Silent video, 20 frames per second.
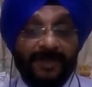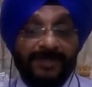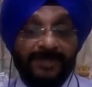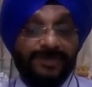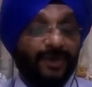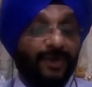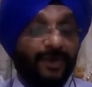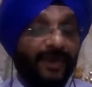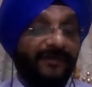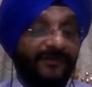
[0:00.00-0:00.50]

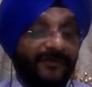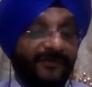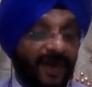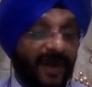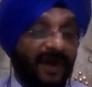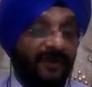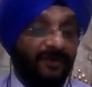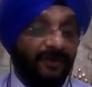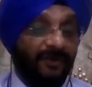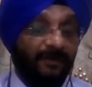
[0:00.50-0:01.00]
So if you
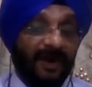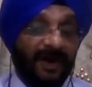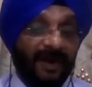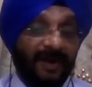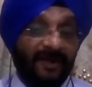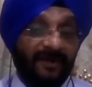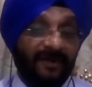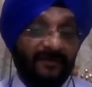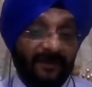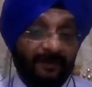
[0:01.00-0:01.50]
have to buy
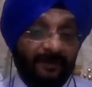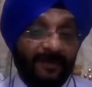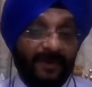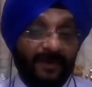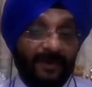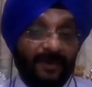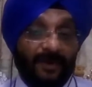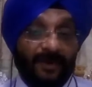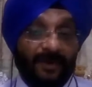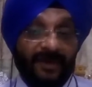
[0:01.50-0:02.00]
a
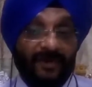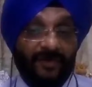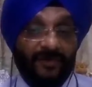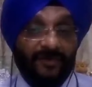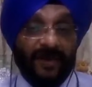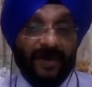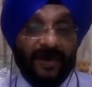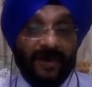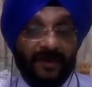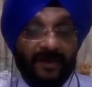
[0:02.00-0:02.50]
weapon or a
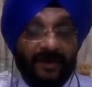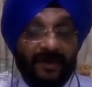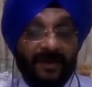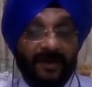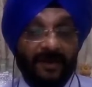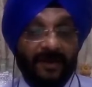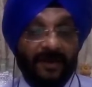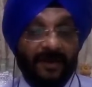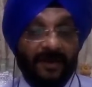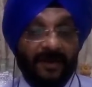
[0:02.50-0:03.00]
drug,
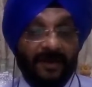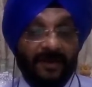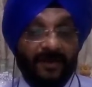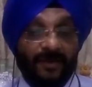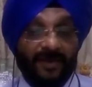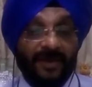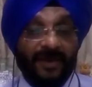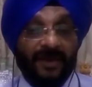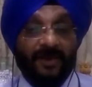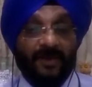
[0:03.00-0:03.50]

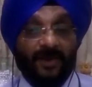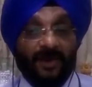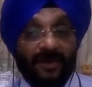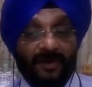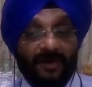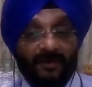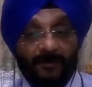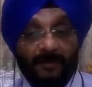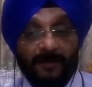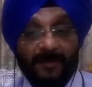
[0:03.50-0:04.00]
okay,
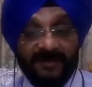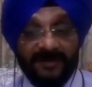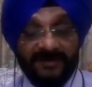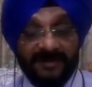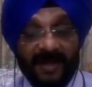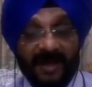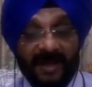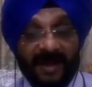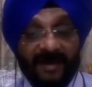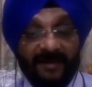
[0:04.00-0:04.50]
or
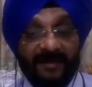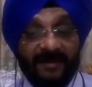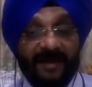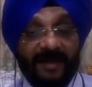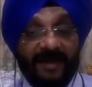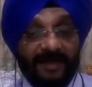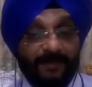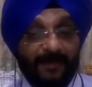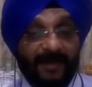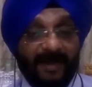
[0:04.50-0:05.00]
hire a
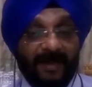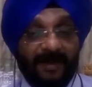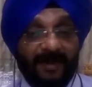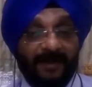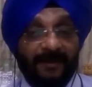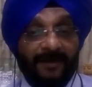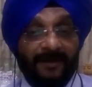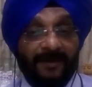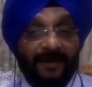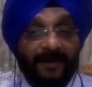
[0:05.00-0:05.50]
hitman,
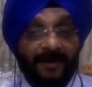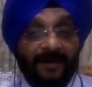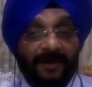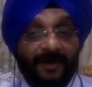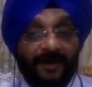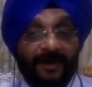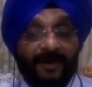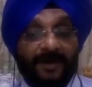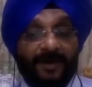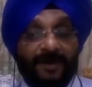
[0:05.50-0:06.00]

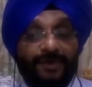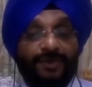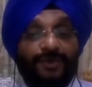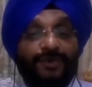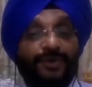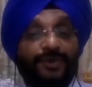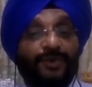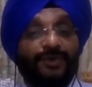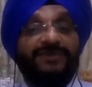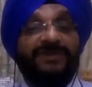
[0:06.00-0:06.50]
you
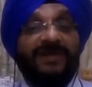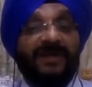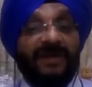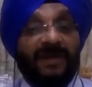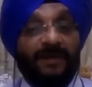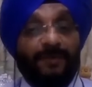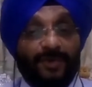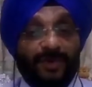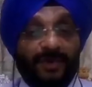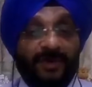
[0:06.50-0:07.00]
use the
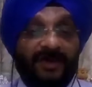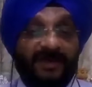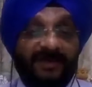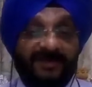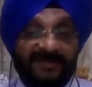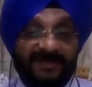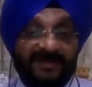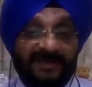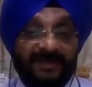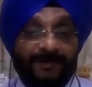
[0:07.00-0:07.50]

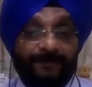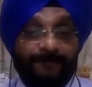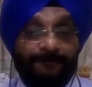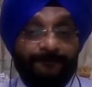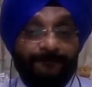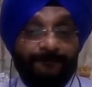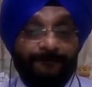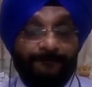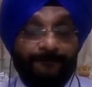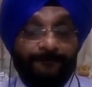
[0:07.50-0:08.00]
cryptocurrency,
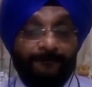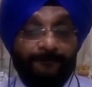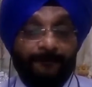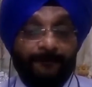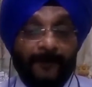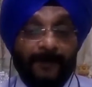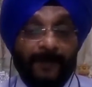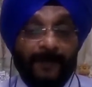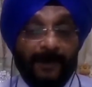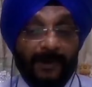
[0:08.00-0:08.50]

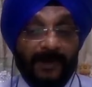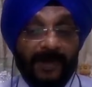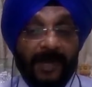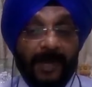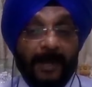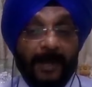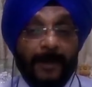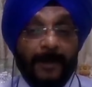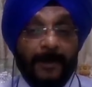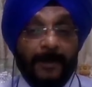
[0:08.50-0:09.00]
okay,
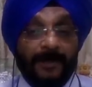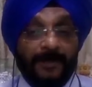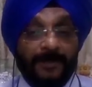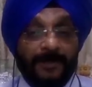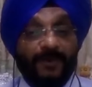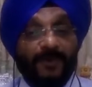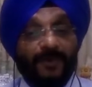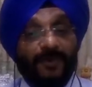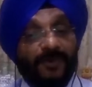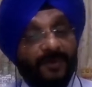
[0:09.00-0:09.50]

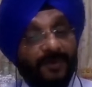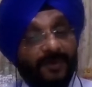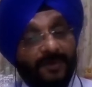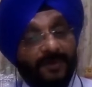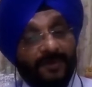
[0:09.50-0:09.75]
to